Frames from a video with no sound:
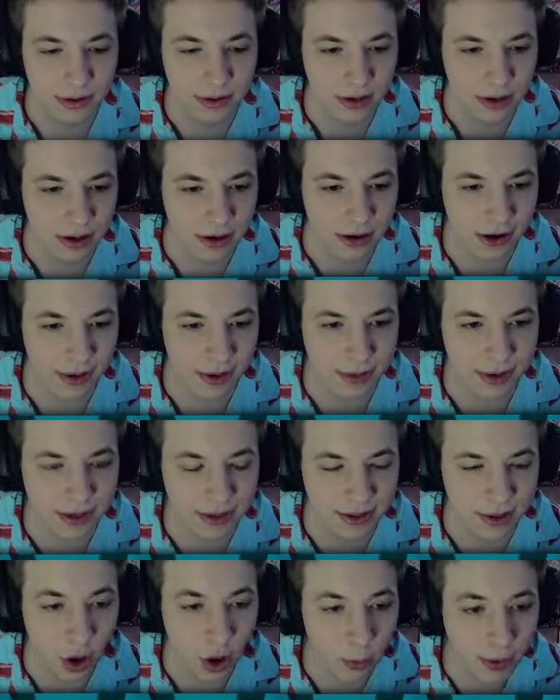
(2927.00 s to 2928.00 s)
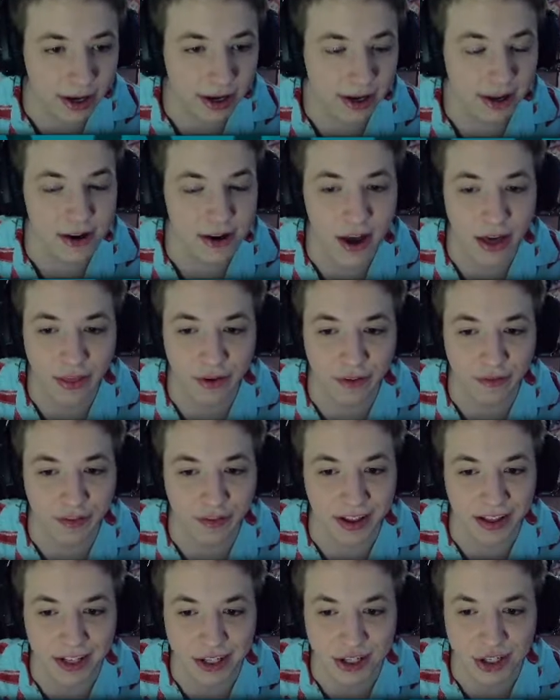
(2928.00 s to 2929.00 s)
Or I mean, oh my god, another
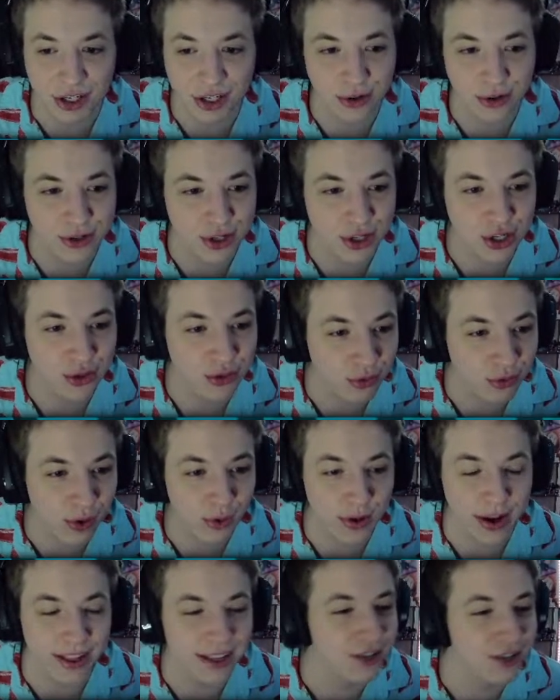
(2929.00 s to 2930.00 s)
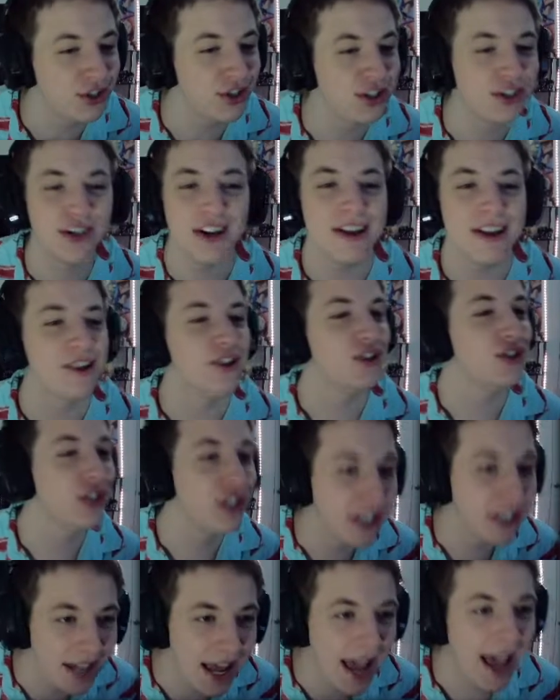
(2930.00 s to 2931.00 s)
village, dude? Screw it. Let's just
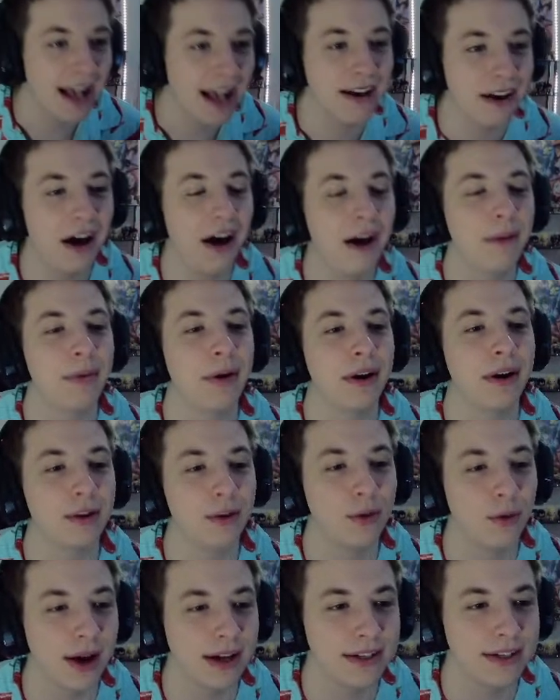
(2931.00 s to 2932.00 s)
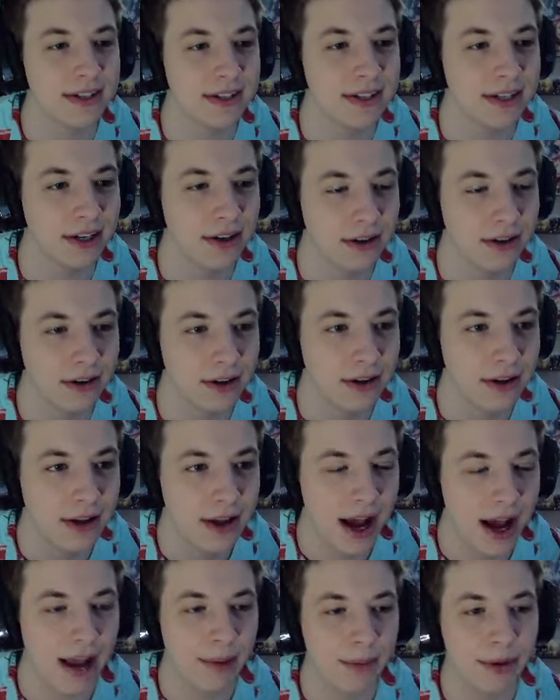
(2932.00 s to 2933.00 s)
stack up on quests here.
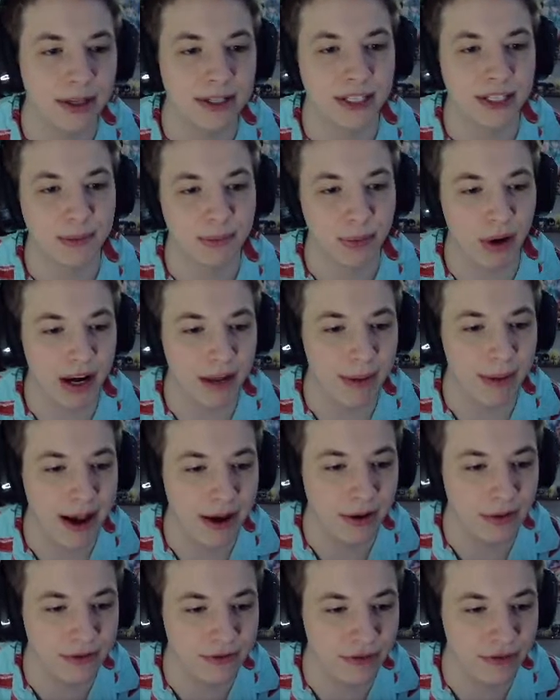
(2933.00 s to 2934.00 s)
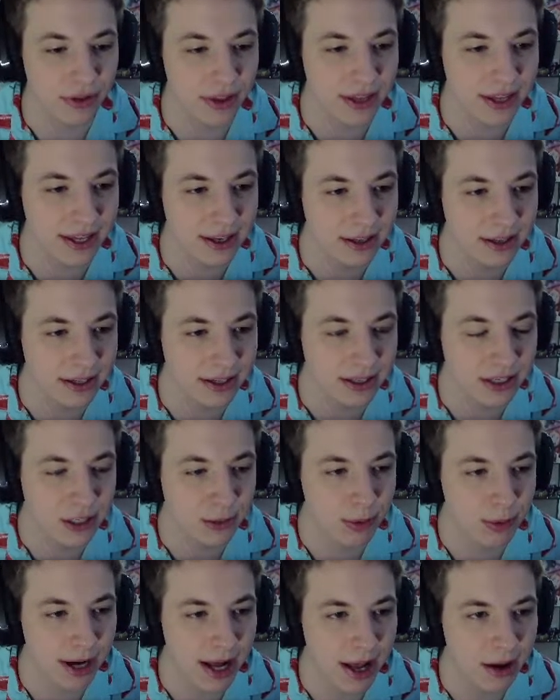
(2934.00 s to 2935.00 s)
I'm gonna spread them out for the healing to
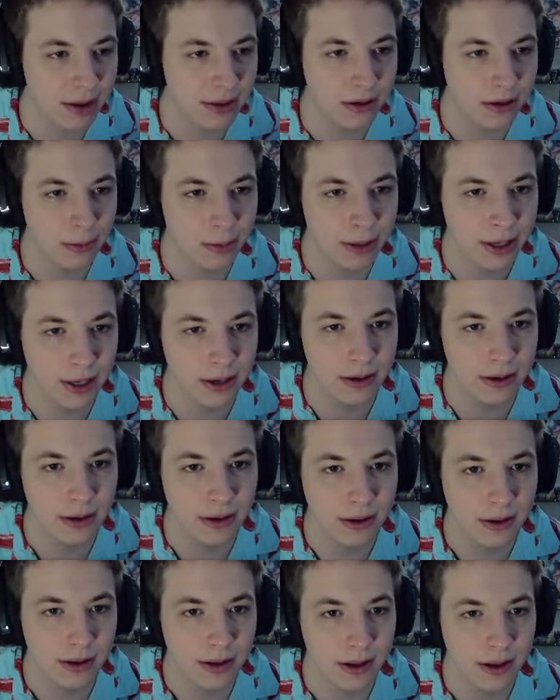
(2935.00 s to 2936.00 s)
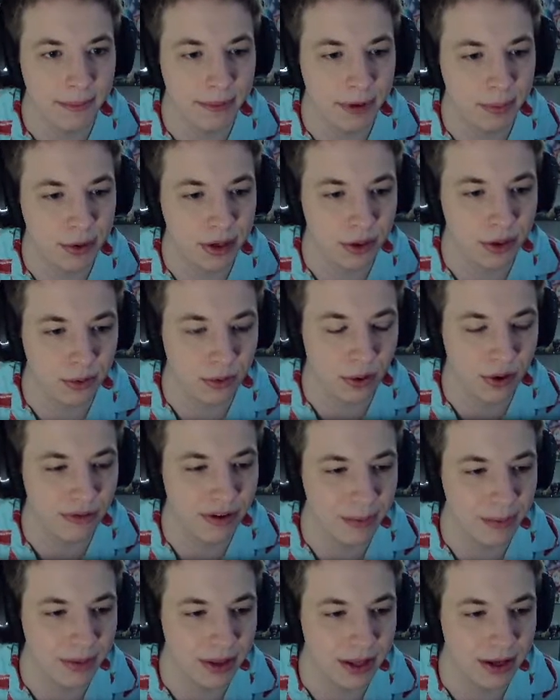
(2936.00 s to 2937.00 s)
spread out a little bit. I'm gonna put a grove
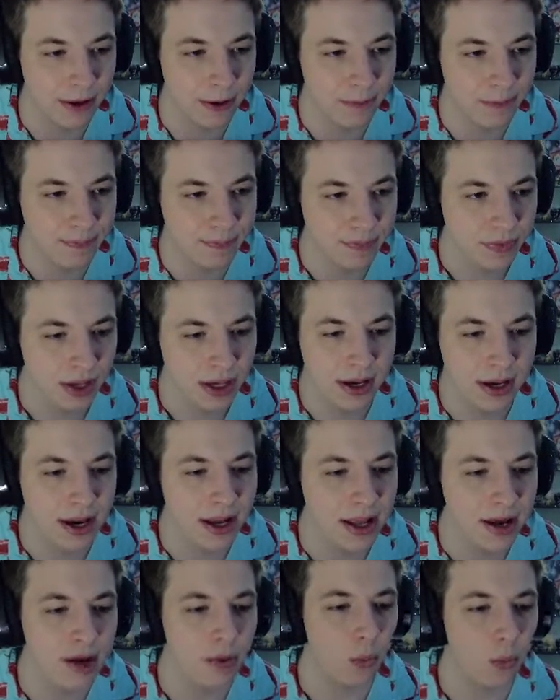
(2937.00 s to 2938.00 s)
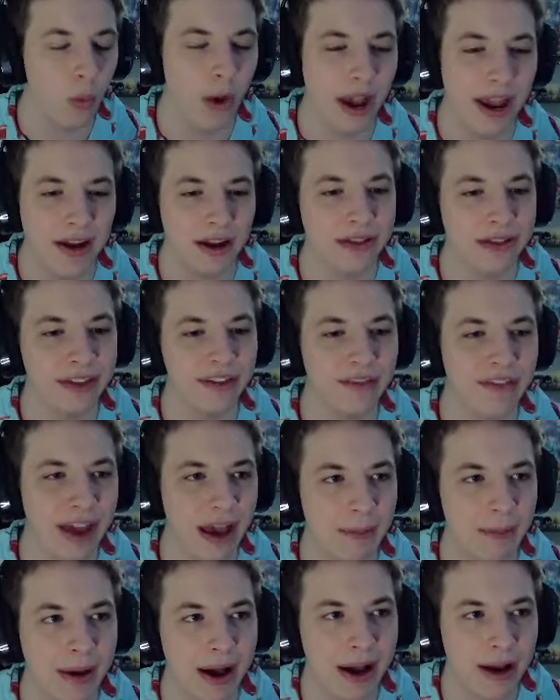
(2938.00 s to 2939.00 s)
up there. I'm gonna wait on the
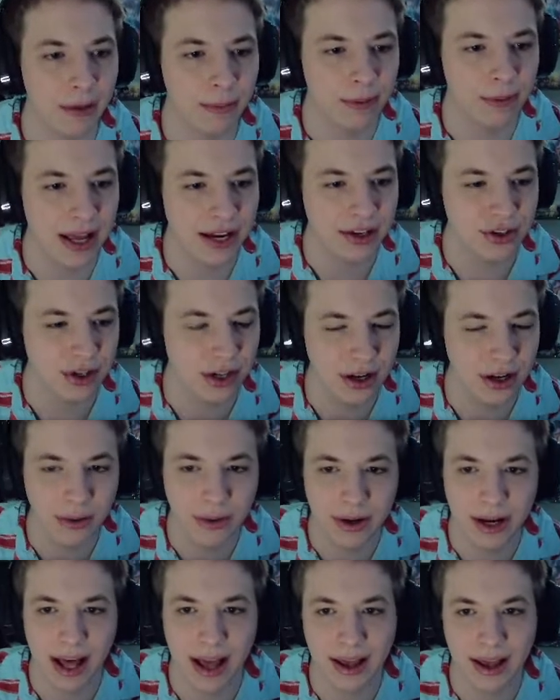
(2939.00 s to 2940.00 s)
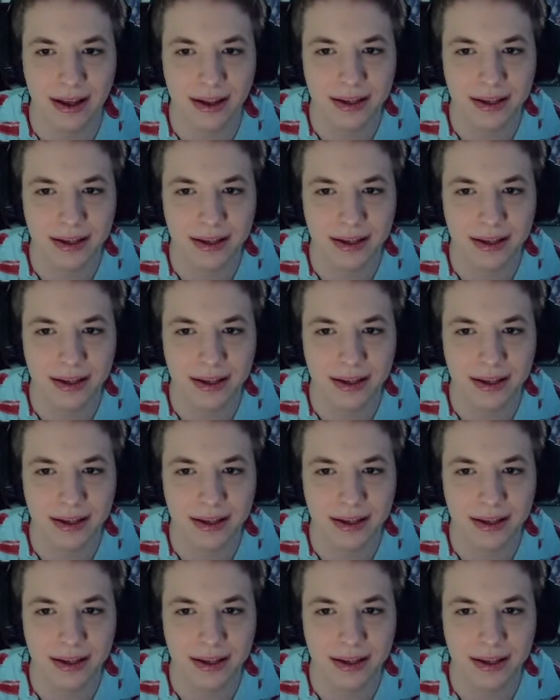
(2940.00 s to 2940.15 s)
vampire. Actually, you know what? I,